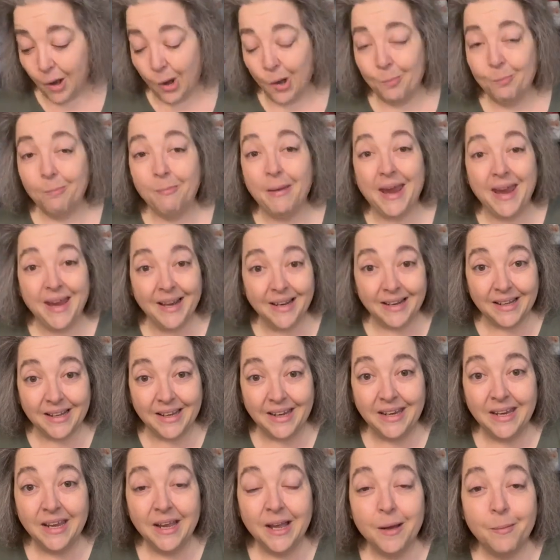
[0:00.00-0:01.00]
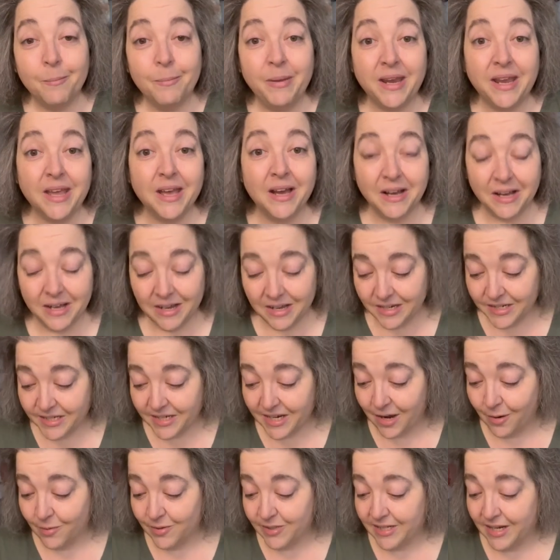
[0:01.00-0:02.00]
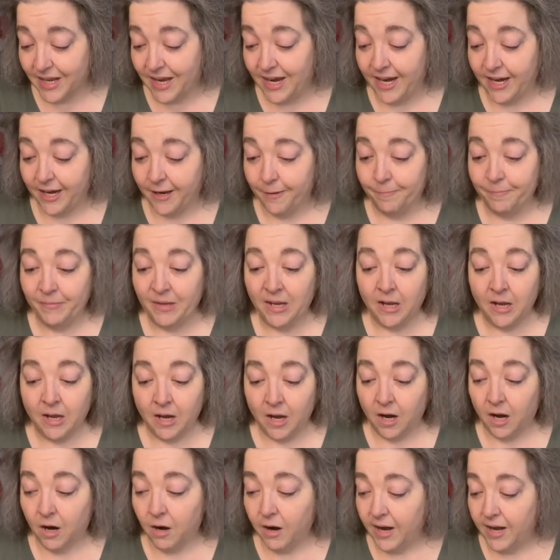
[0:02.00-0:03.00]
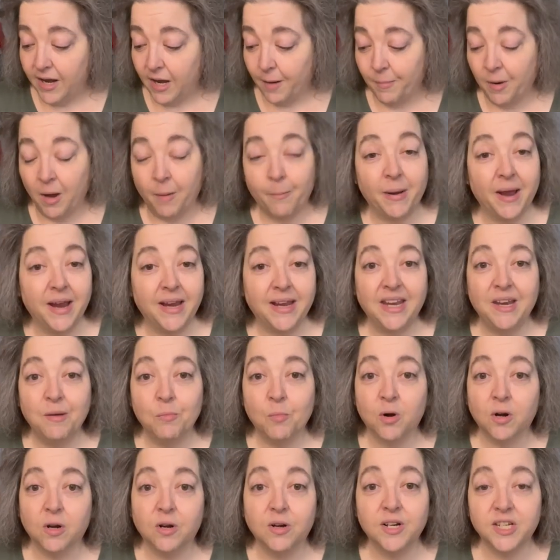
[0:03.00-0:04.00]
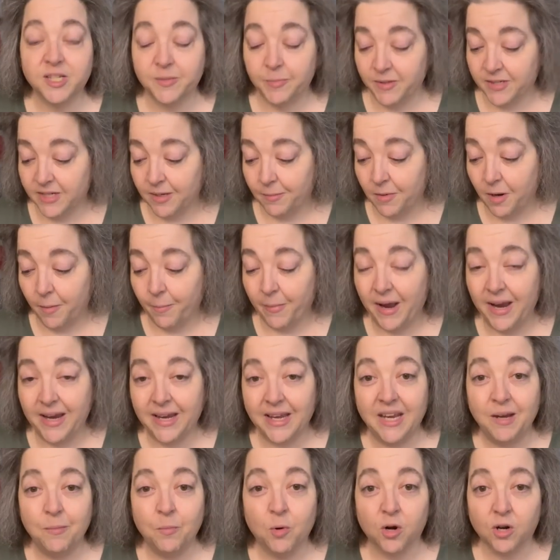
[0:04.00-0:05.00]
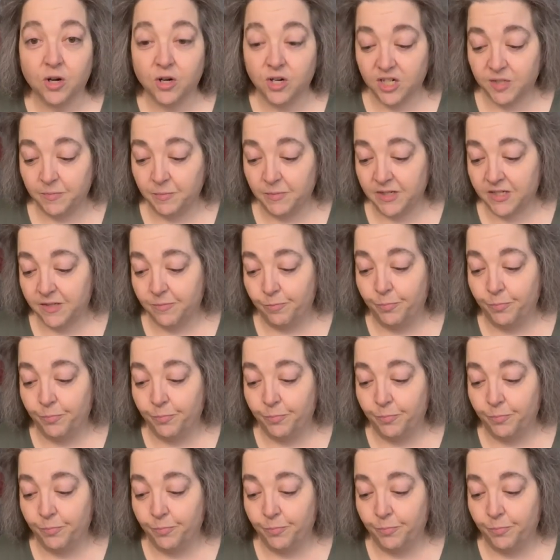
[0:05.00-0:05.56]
mainly because I was like, all right, I'm not buying any more Christmas. I'm not buying any more Christmas.